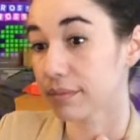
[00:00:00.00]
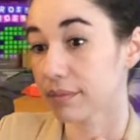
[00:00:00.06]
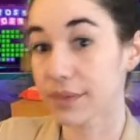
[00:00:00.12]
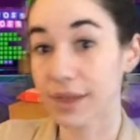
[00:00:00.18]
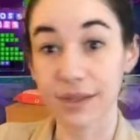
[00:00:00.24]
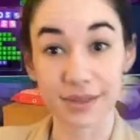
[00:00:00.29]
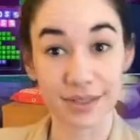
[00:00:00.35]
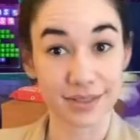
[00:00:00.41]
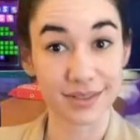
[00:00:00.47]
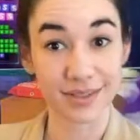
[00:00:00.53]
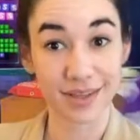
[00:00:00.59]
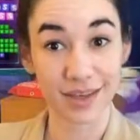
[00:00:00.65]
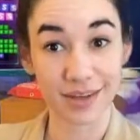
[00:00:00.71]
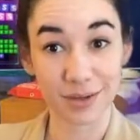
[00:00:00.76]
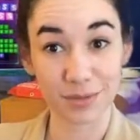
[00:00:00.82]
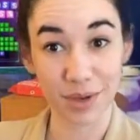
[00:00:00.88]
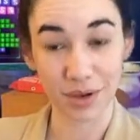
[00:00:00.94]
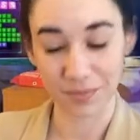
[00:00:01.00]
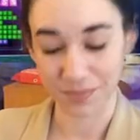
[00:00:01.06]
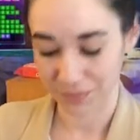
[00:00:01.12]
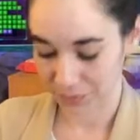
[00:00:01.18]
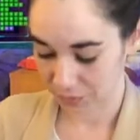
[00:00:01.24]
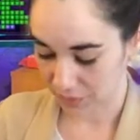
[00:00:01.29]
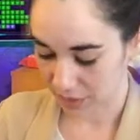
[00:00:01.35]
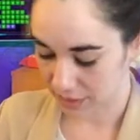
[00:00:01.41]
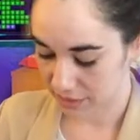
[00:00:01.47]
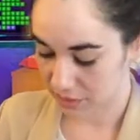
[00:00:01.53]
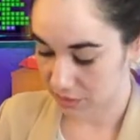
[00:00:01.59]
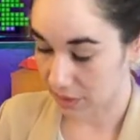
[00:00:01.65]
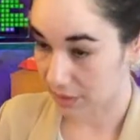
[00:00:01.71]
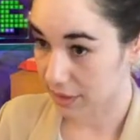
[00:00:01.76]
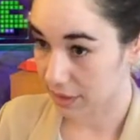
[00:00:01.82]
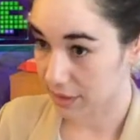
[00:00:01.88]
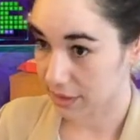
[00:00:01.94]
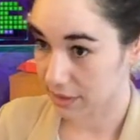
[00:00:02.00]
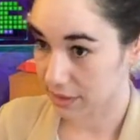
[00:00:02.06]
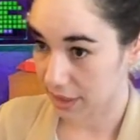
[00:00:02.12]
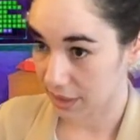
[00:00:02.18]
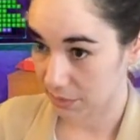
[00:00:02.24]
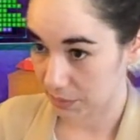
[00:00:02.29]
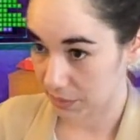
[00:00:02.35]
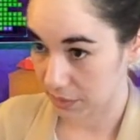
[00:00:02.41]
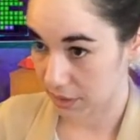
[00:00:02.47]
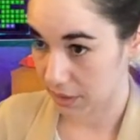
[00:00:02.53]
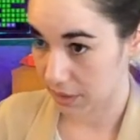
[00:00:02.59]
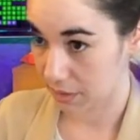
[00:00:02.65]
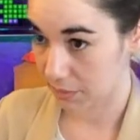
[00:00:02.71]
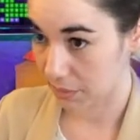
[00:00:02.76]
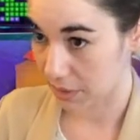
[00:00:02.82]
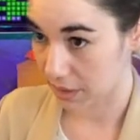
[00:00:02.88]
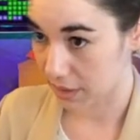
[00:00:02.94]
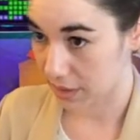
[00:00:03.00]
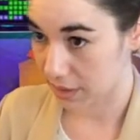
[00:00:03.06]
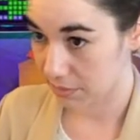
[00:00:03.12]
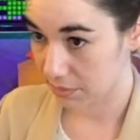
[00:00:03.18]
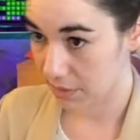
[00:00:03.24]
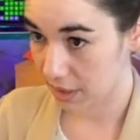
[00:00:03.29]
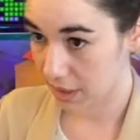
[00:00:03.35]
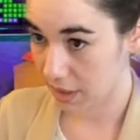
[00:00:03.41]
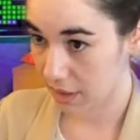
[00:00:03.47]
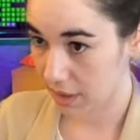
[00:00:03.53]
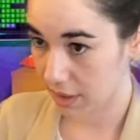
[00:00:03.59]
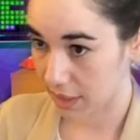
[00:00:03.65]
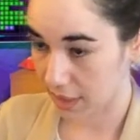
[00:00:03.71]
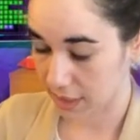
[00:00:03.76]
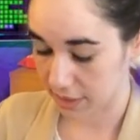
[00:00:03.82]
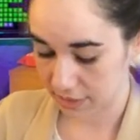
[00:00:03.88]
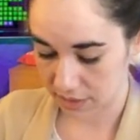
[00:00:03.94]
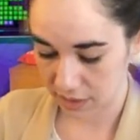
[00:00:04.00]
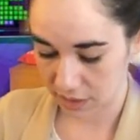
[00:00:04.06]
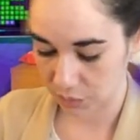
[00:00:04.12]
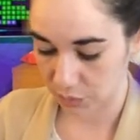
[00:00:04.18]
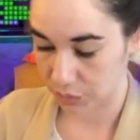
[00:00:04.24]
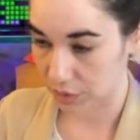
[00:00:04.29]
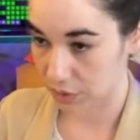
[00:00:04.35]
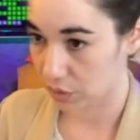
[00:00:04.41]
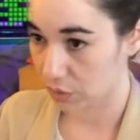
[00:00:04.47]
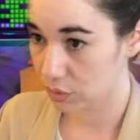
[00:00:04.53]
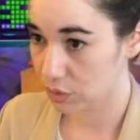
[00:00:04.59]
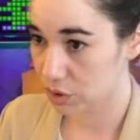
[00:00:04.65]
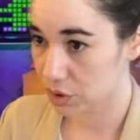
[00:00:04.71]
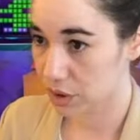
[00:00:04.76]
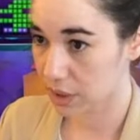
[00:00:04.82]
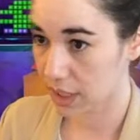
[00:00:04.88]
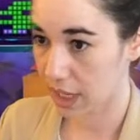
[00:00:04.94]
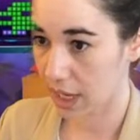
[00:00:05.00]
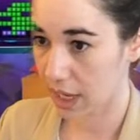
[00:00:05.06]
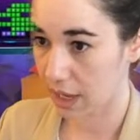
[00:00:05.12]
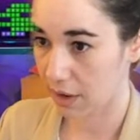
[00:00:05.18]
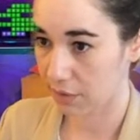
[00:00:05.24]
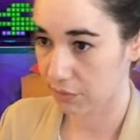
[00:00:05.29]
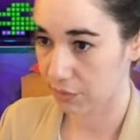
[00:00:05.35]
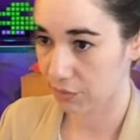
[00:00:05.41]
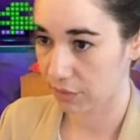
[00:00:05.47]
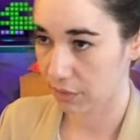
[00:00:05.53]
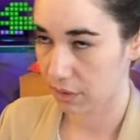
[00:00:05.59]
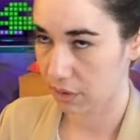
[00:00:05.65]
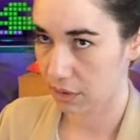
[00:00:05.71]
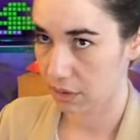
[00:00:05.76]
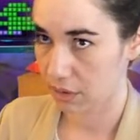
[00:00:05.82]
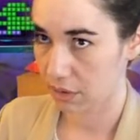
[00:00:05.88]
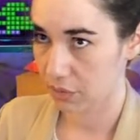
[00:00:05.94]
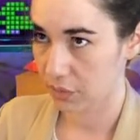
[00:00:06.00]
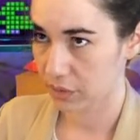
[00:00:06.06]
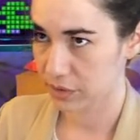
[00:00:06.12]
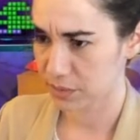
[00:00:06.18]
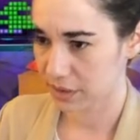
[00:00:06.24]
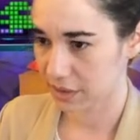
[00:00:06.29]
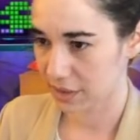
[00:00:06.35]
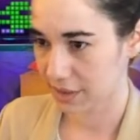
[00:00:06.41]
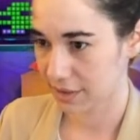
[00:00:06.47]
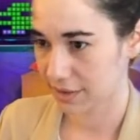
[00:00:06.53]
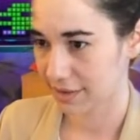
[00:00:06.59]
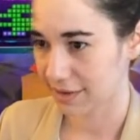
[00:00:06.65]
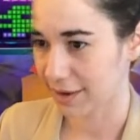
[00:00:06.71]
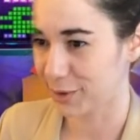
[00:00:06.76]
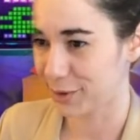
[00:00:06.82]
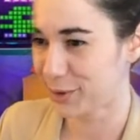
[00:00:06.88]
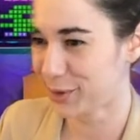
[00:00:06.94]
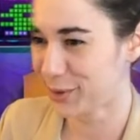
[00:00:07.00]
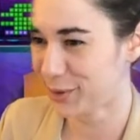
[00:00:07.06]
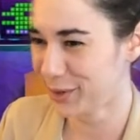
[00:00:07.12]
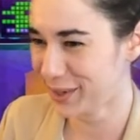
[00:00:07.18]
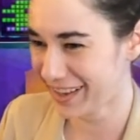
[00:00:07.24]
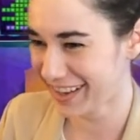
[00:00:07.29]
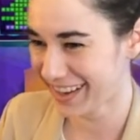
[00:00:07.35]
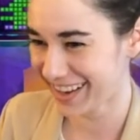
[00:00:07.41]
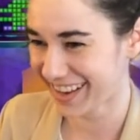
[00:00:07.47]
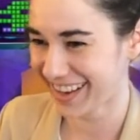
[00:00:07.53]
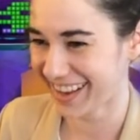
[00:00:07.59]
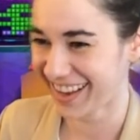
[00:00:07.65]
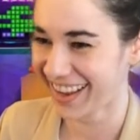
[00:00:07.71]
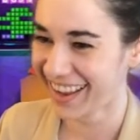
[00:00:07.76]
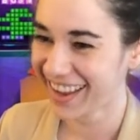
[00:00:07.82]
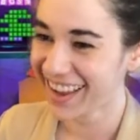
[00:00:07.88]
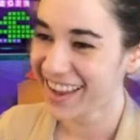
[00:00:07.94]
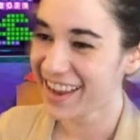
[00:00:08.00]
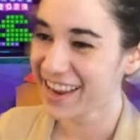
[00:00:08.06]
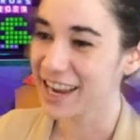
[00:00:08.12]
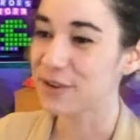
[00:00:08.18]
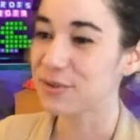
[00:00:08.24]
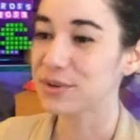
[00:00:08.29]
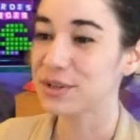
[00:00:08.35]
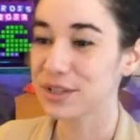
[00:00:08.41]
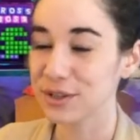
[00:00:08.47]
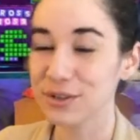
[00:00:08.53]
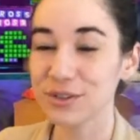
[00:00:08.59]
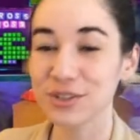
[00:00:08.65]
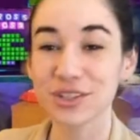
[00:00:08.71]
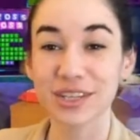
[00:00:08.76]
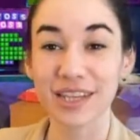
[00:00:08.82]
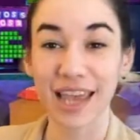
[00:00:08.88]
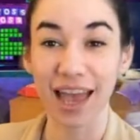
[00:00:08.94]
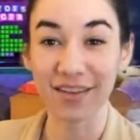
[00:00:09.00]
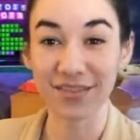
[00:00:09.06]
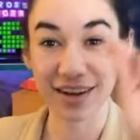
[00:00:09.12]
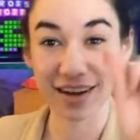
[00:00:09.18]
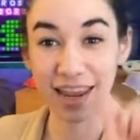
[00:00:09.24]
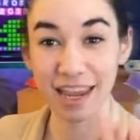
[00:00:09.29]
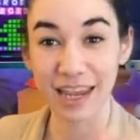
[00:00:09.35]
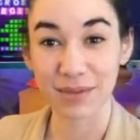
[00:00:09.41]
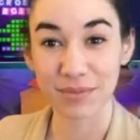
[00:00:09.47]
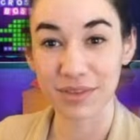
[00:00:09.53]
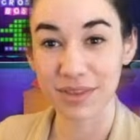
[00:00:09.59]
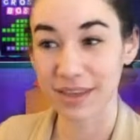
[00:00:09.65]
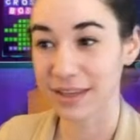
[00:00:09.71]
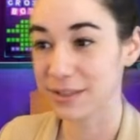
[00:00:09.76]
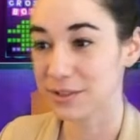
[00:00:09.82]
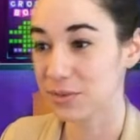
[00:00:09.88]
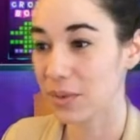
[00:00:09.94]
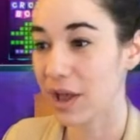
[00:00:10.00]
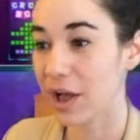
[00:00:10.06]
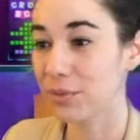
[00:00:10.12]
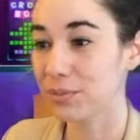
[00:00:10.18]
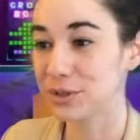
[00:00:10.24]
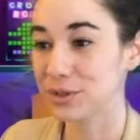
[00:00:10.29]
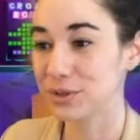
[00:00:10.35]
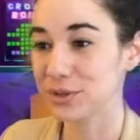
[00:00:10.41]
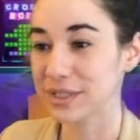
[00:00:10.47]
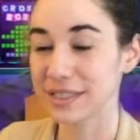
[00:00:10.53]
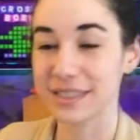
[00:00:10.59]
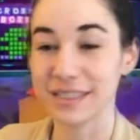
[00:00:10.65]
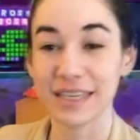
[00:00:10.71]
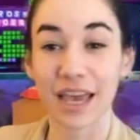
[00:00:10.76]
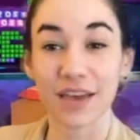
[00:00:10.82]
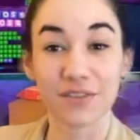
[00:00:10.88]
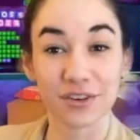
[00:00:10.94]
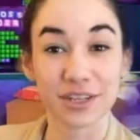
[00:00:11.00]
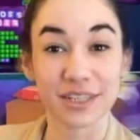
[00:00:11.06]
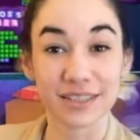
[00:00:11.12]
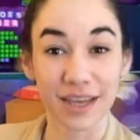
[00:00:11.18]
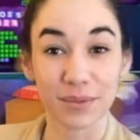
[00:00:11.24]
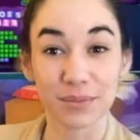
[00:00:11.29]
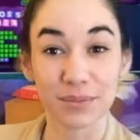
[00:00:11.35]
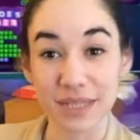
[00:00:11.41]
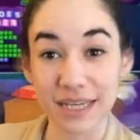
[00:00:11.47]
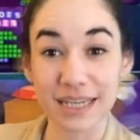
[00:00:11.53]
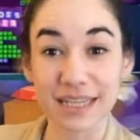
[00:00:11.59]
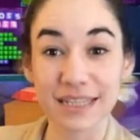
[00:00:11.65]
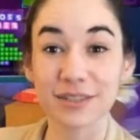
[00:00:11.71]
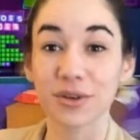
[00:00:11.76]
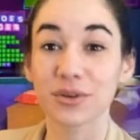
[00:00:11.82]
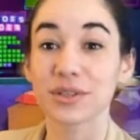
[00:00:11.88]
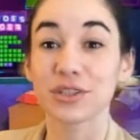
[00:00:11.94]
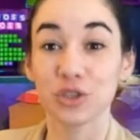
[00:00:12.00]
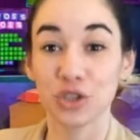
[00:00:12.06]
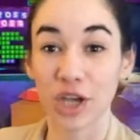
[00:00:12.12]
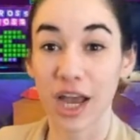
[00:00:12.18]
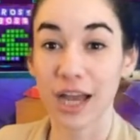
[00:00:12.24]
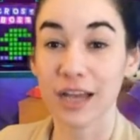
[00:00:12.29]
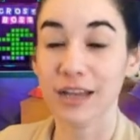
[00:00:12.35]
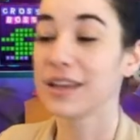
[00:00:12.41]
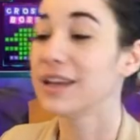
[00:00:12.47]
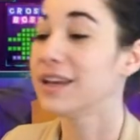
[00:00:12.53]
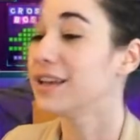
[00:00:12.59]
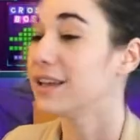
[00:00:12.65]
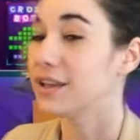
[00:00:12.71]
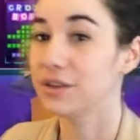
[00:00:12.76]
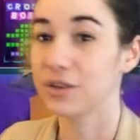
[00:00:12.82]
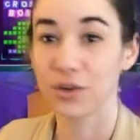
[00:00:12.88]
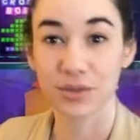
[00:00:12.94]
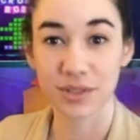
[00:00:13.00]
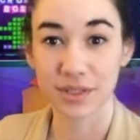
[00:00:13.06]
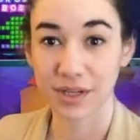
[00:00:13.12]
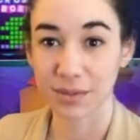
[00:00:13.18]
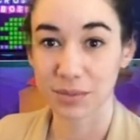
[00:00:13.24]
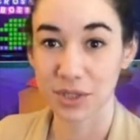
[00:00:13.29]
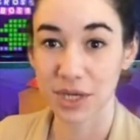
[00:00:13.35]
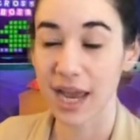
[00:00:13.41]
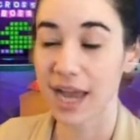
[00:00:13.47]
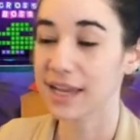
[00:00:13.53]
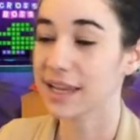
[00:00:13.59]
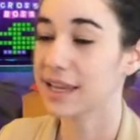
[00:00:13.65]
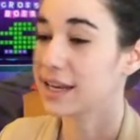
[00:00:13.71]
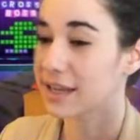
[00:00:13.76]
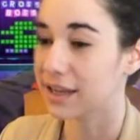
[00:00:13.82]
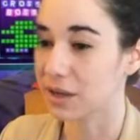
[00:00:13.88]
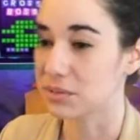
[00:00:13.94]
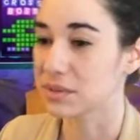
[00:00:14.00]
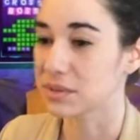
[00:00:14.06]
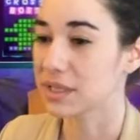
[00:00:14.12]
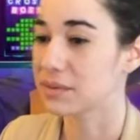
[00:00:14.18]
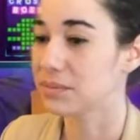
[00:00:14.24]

This is that email, right? So I can type in my email and it would usually have, what's my thing? Yeah. It would usually have a name thing as well, but you can see I've already typed in, so it's Jack. It knows that I'm Jack, and it comes in.